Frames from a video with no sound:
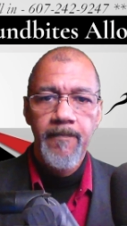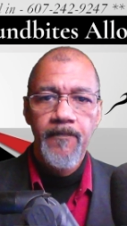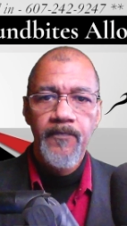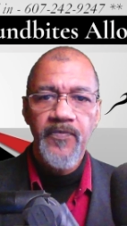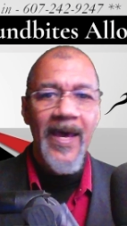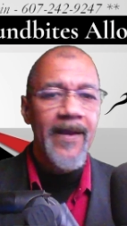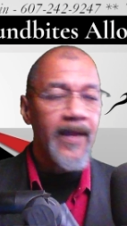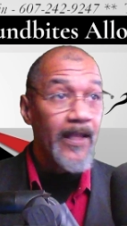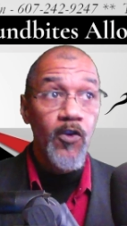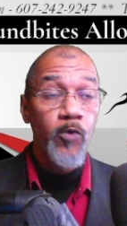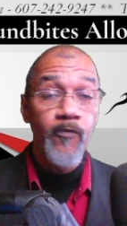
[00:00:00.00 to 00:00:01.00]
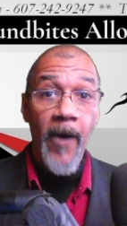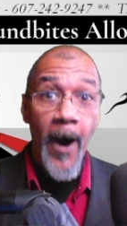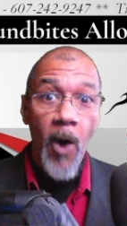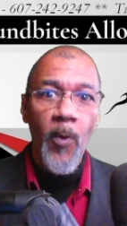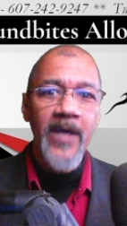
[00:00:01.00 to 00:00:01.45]
That, and you've
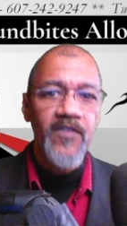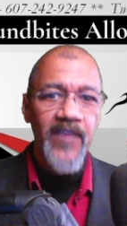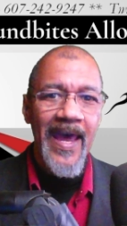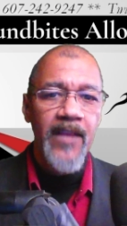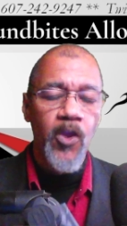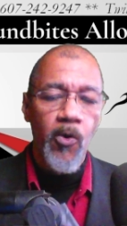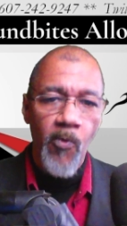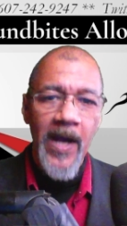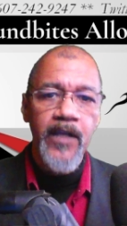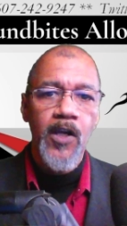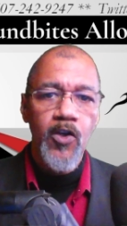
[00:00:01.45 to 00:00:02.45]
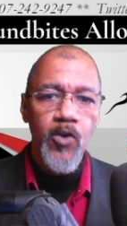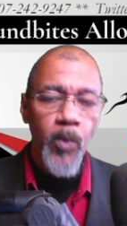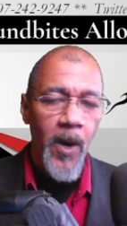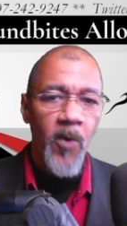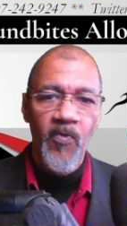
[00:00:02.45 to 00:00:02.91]
always had the right to
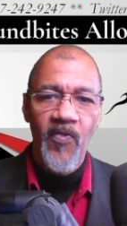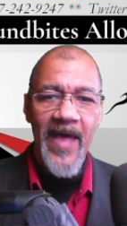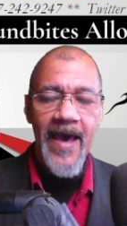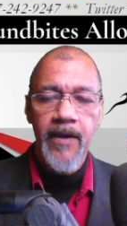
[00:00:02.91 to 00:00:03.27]
own that.